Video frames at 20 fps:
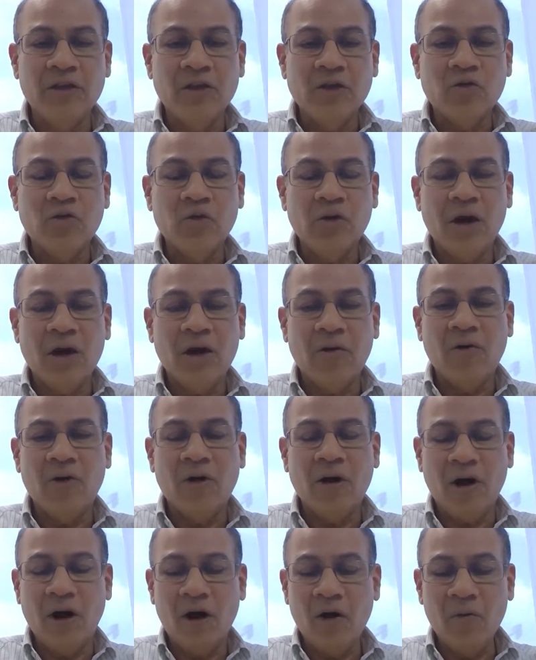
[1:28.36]
So
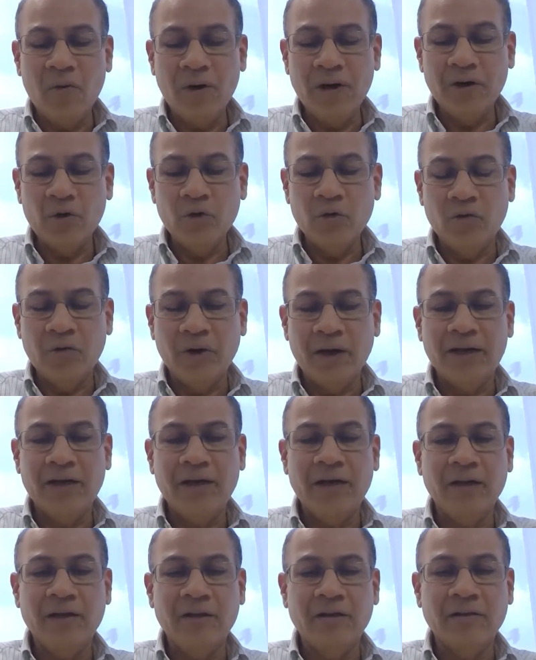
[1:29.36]
how are you
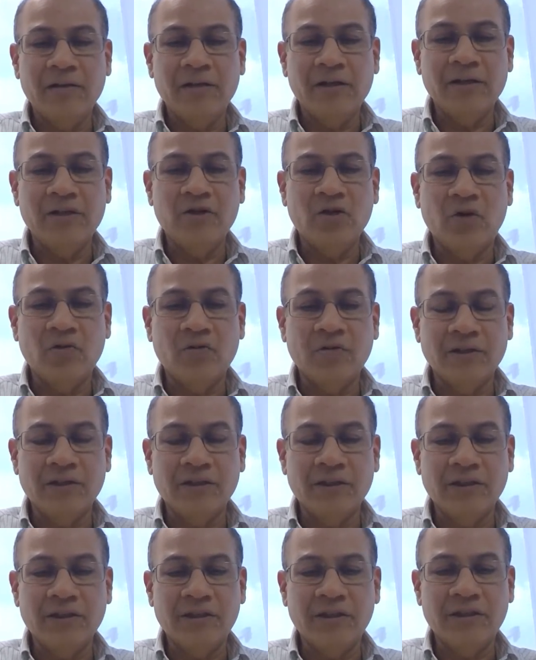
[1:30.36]
finding these
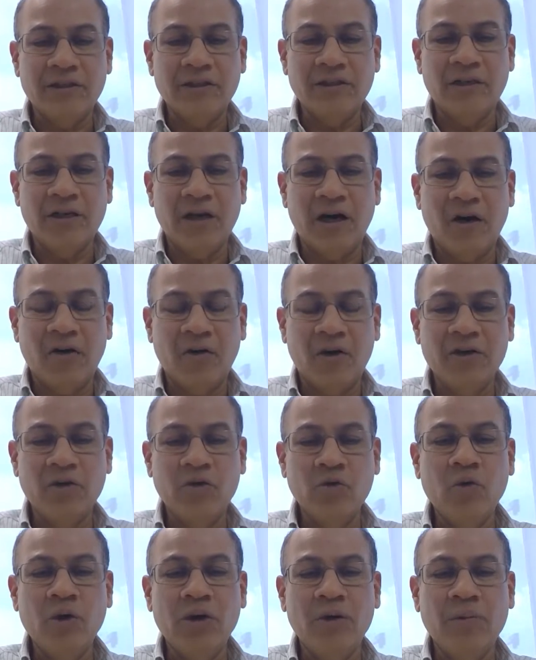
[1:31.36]
conversations, and how are
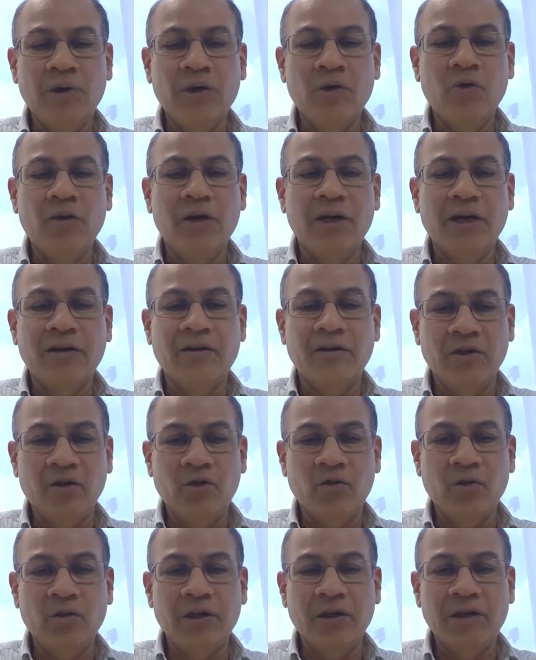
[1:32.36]
you able to get
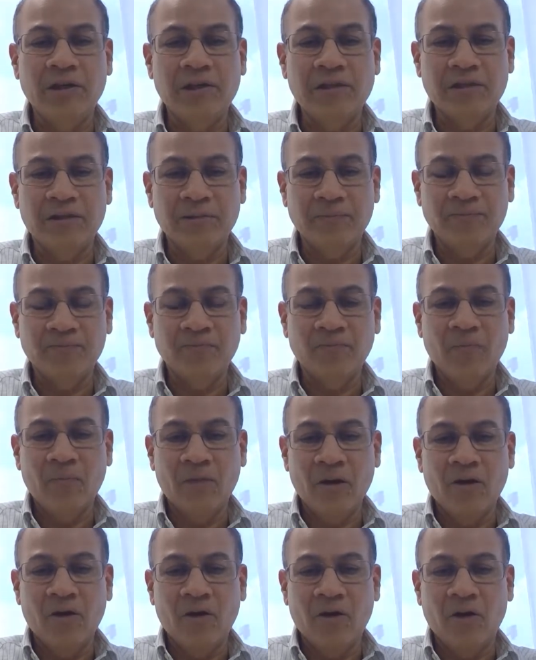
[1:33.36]
new deals
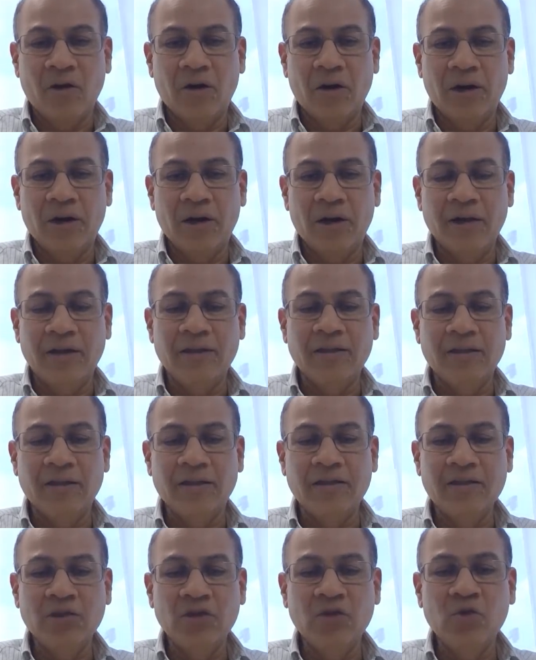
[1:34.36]
in
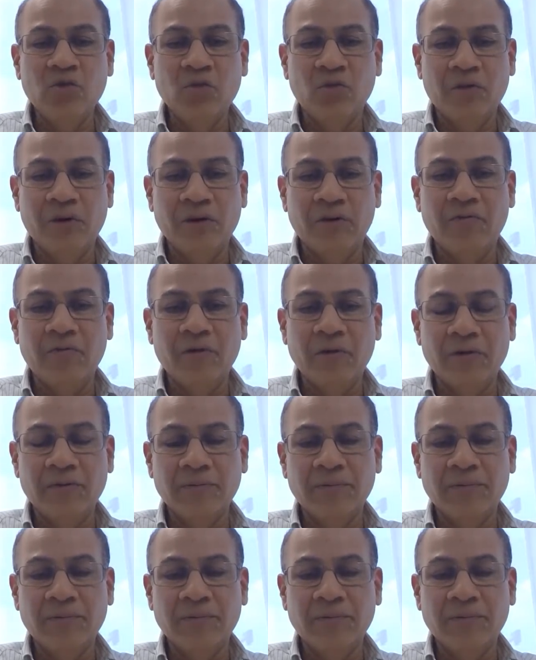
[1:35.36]
this new framework?